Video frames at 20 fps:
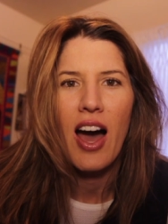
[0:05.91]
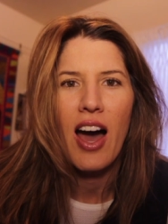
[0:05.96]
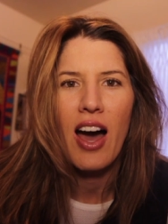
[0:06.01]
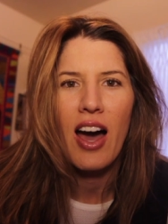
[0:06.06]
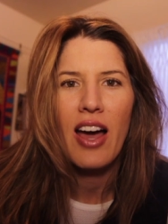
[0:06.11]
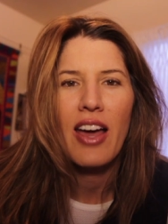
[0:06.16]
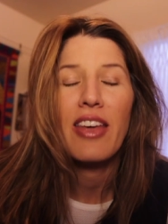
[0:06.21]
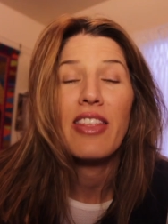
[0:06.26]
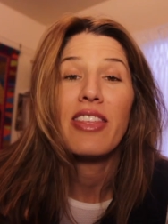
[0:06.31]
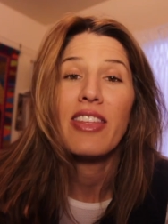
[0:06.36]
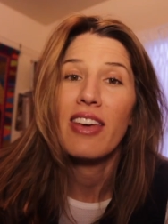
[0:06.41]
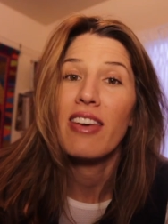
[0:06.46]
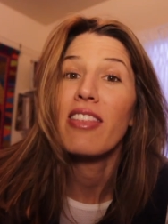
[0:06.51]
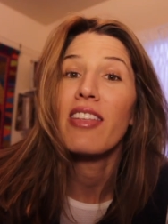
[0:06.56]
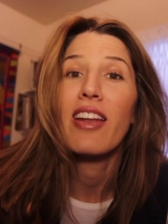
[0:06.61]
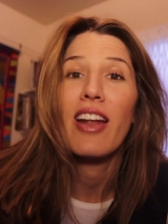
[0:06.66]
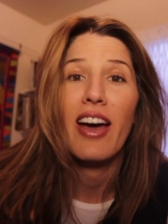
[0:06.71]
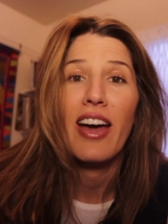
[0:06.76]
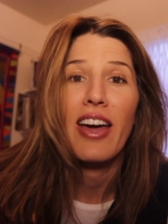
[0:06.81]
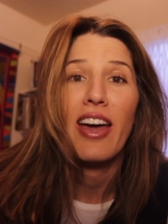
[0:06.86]
I think
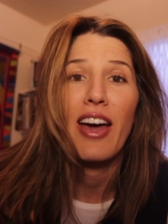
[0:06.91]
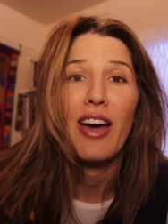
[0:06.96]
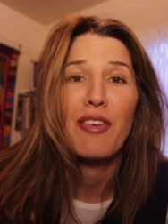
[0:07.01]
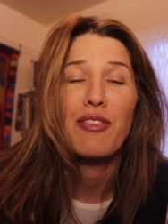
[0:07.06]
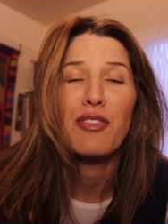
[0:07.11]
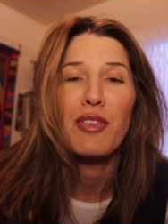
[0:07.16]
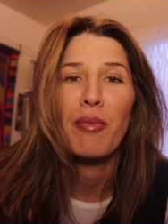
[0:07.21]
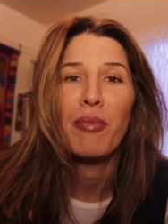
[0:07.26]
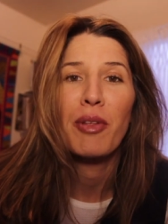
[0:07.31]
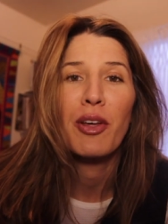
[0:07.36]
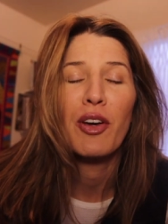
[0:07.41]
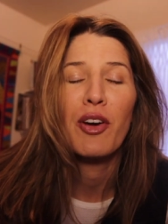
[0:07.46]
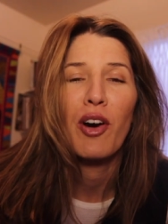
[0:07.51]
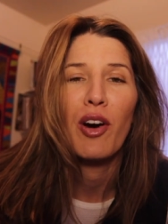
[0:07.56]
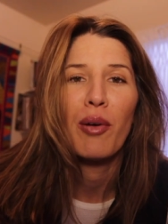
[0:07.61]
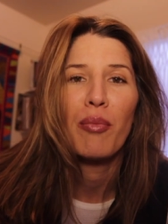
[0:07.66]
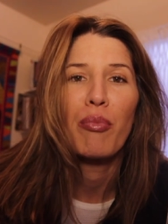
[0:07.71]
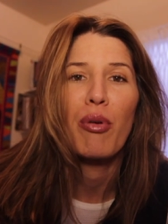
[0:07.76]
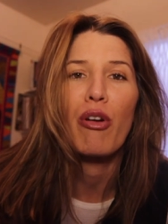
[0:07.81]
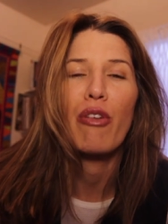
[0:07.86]
that I have something
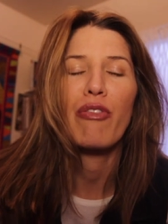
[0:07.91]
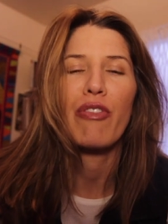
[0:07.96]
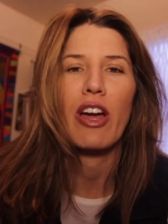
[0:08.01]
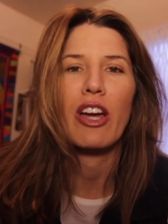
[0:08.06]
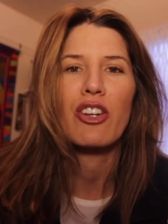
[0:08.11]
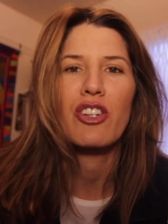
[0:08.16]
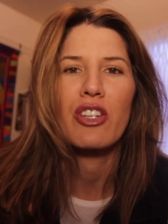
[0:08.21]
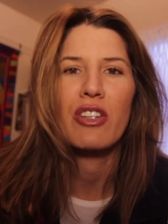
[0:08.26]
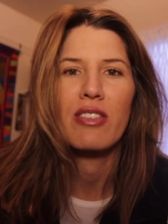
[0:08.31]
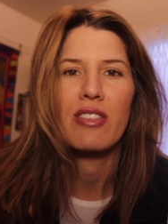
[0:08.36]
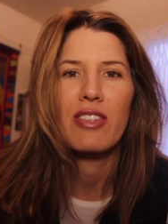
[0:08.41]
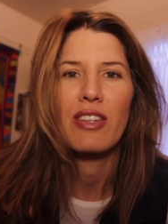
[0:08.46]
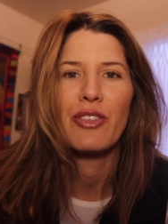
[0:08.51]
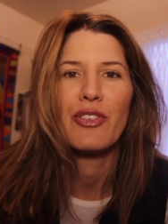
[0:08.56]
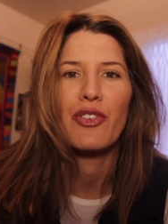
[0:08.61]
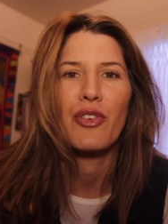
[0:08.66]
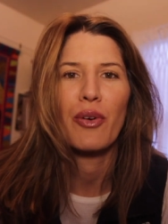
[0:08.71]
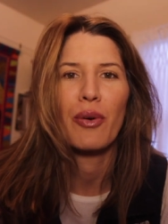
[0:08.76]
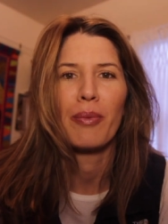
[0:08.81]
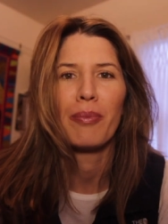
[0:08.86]
called perfection
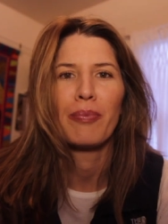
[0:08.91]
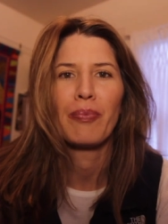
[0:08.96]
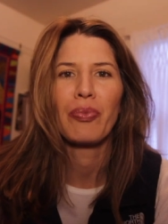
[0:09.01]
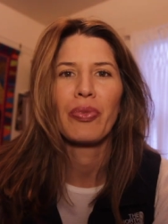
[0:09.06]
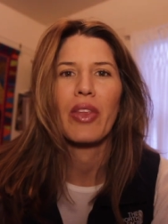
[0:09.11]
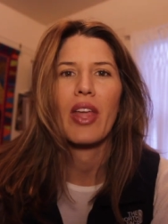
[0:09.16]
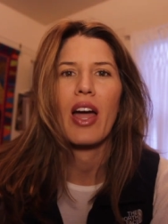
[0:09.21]
syndrome.